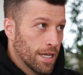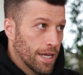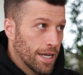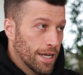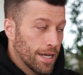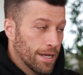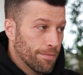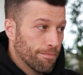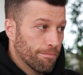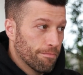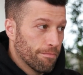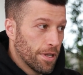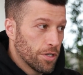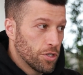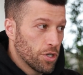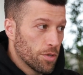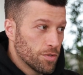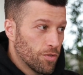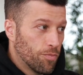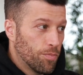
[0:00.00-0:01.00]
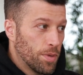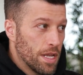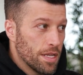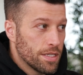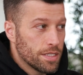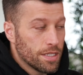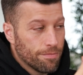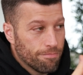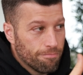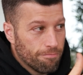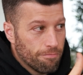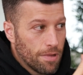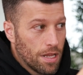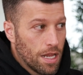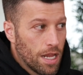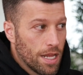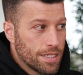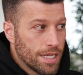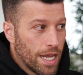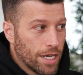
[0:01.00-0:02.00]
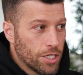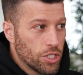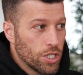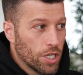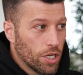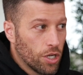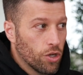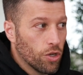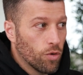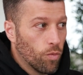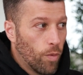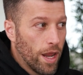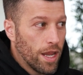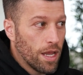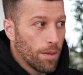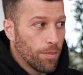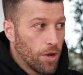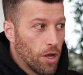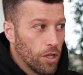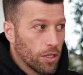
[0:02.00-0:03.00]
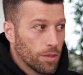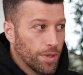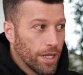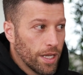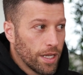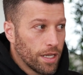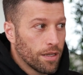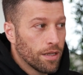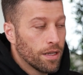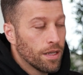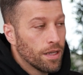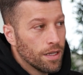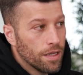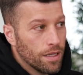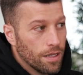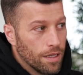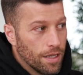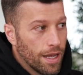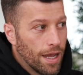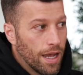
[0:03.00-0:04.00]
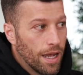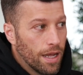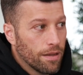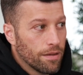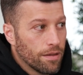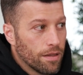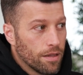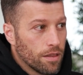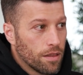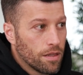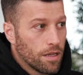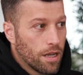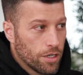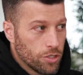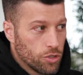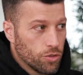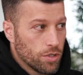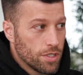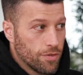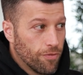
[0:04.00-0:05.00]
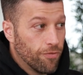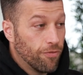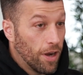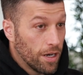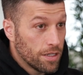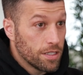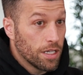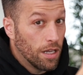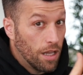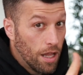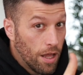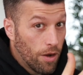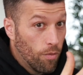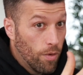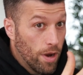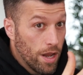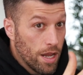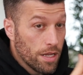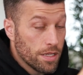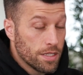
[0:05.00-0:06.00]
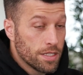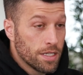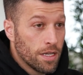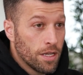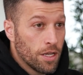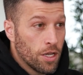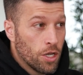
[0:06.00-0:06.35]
it's actually a good wake-up call to be like, yeah, country's fucked in a lot of ways,